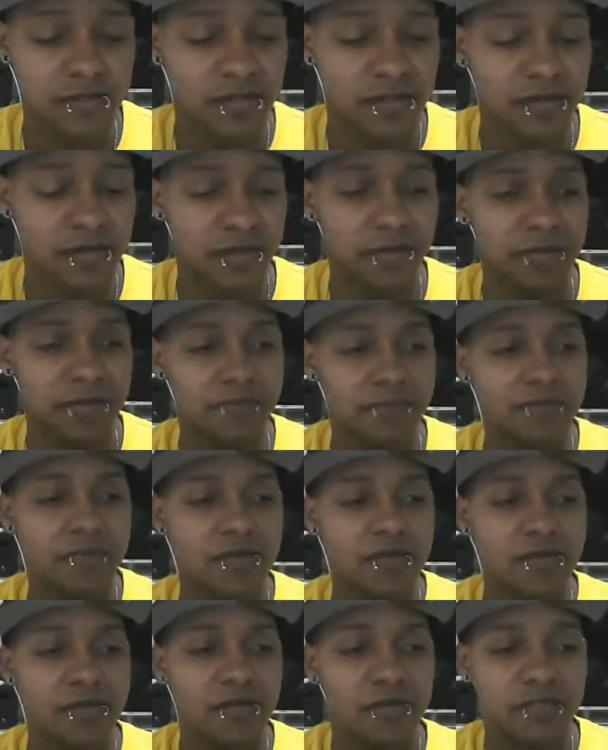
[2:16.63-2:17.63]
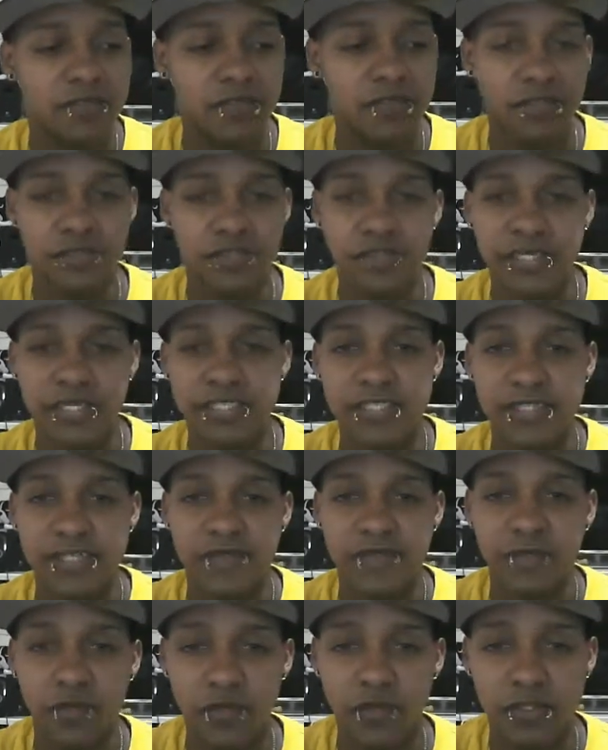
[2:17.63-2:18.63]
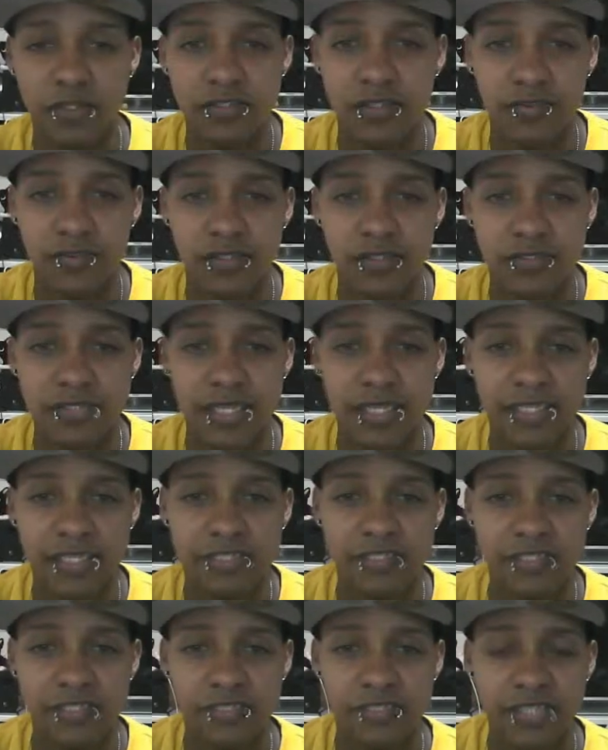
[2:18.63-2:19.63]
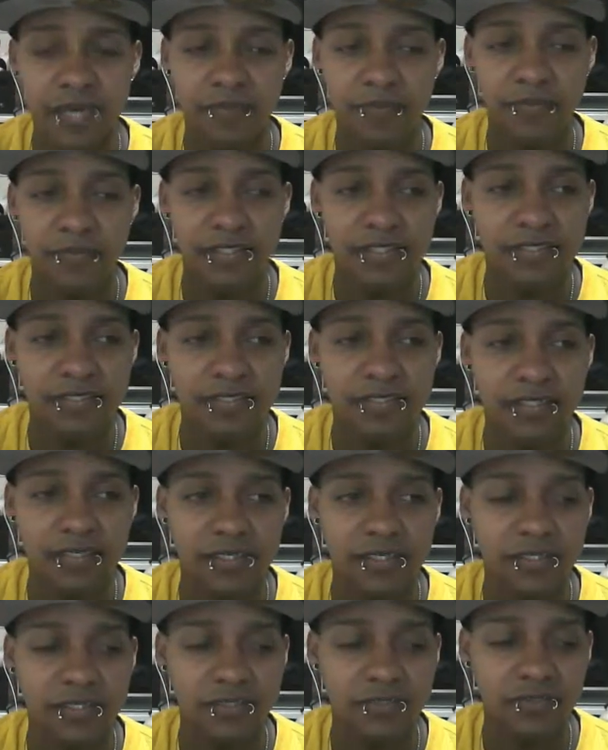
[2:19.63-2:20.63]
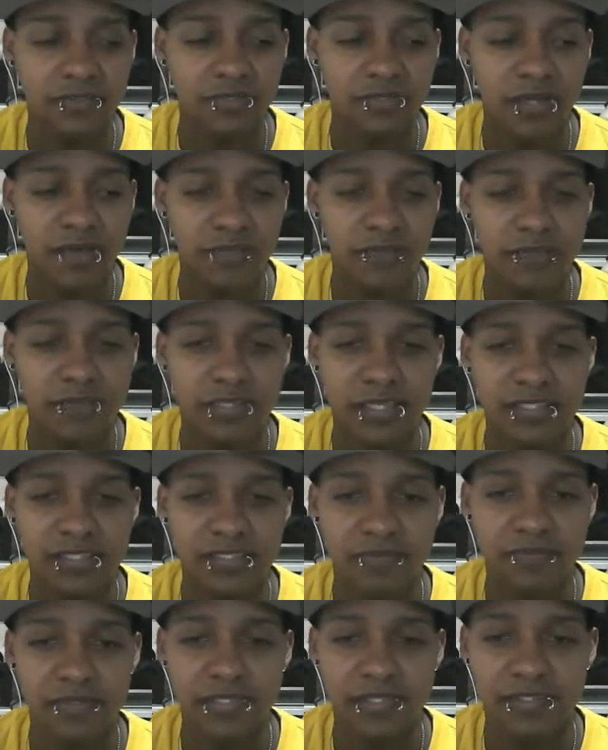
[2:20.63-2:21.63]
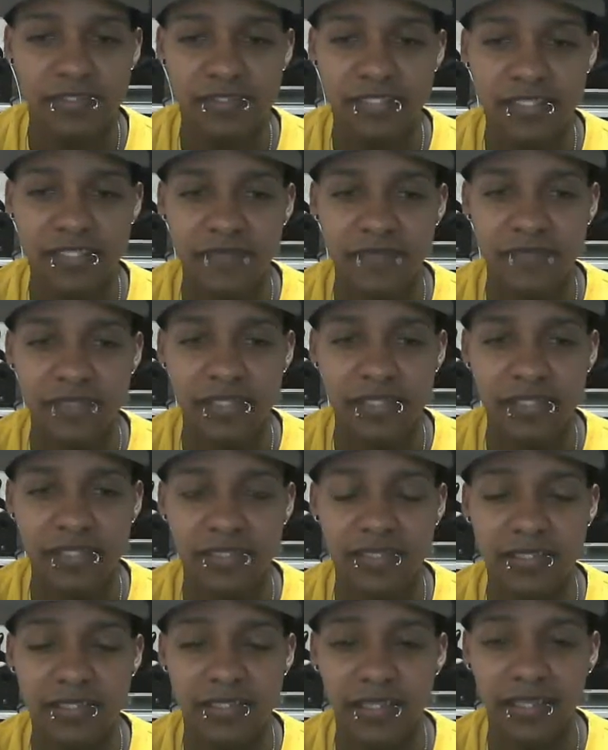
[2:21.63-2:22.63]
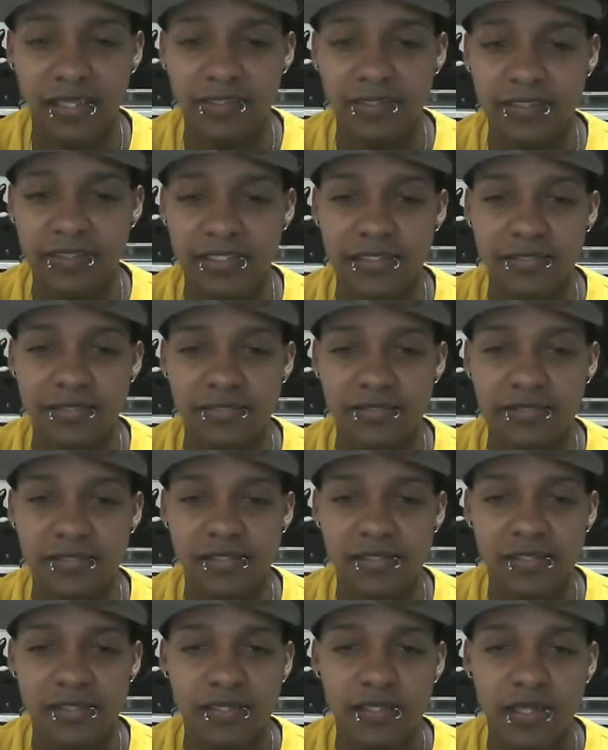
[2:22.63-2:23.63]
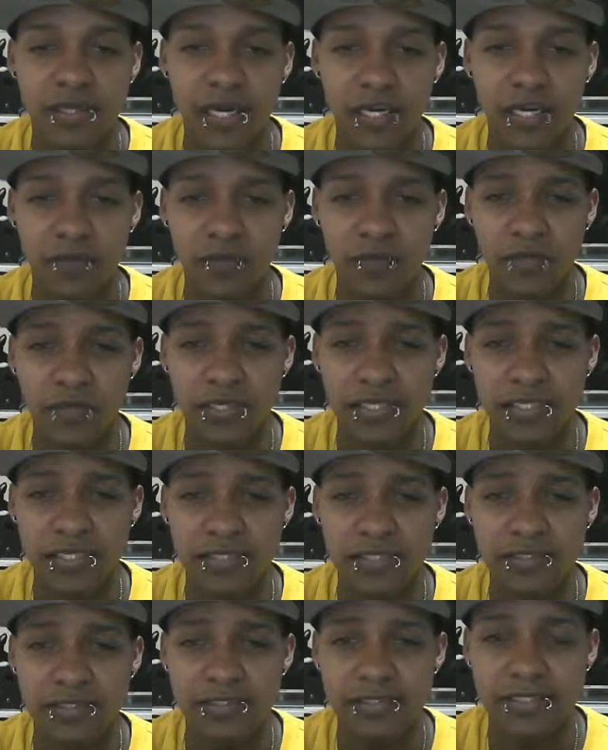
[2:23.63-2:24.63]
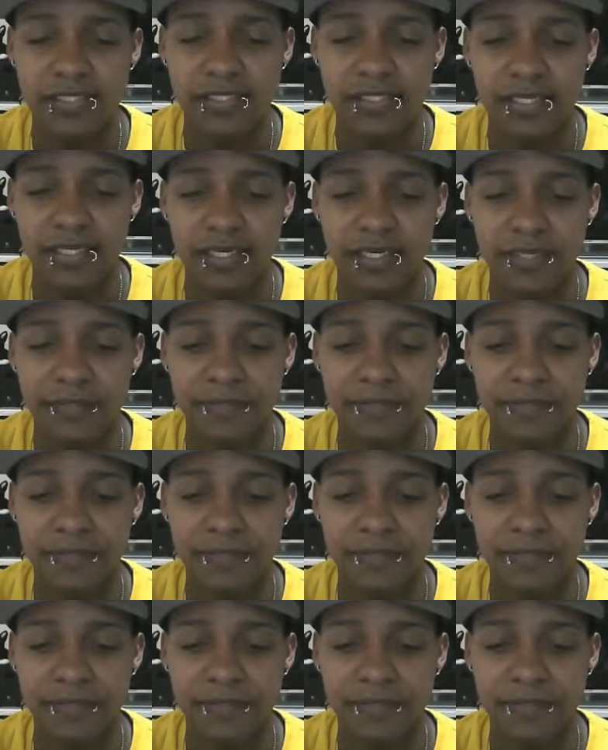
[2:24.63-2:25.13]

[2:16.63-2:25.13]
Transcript: They're going to translate it for you, so when you take it to the Japanese driver's license place, the DMV, then they can kind of read and see